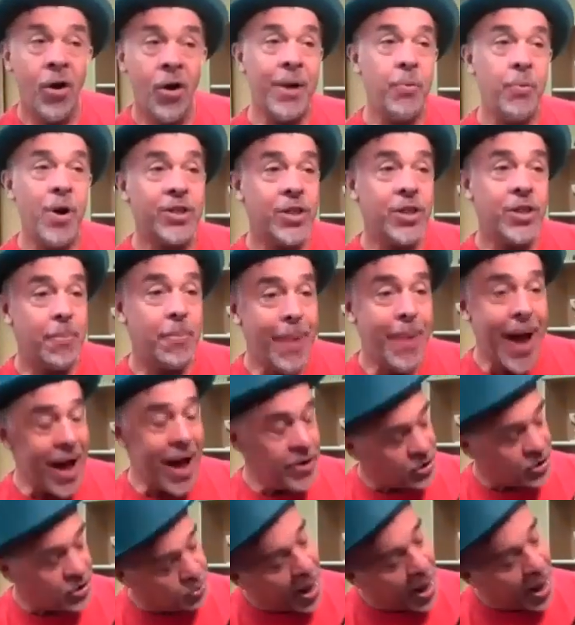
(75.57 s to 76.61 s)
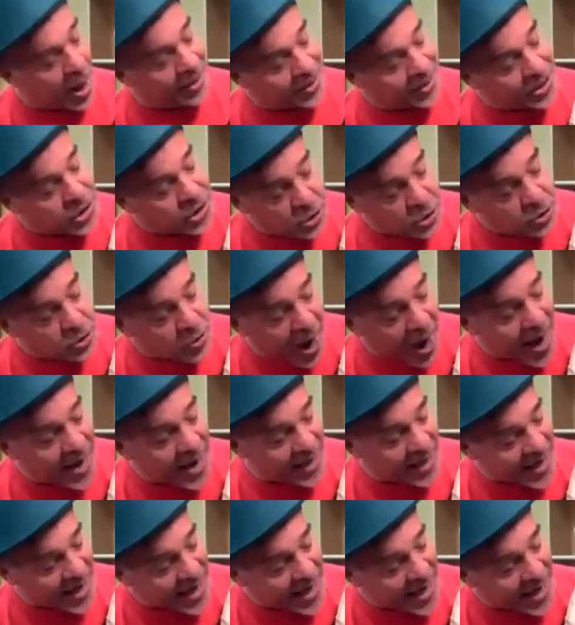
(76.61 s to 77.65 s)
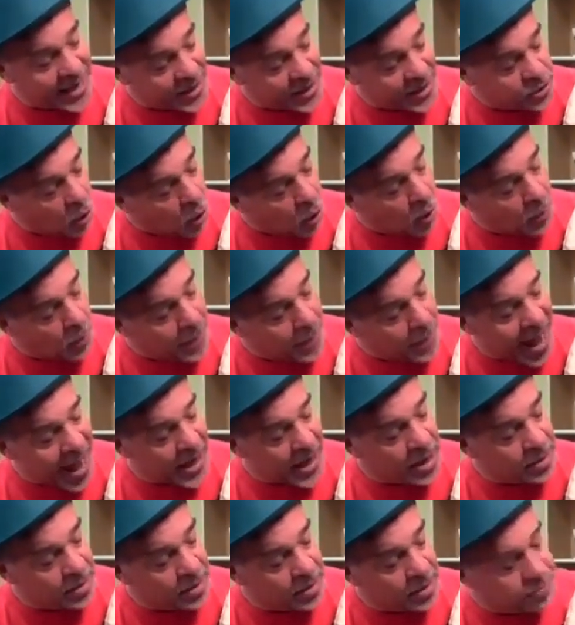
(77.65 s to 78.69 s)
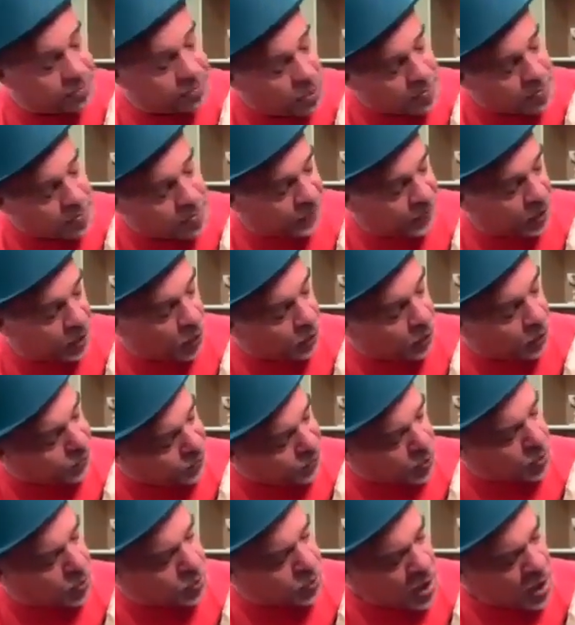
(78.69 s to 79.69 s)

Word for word: works about as well as you trying to eat this whole bag of Blue Buffalo food.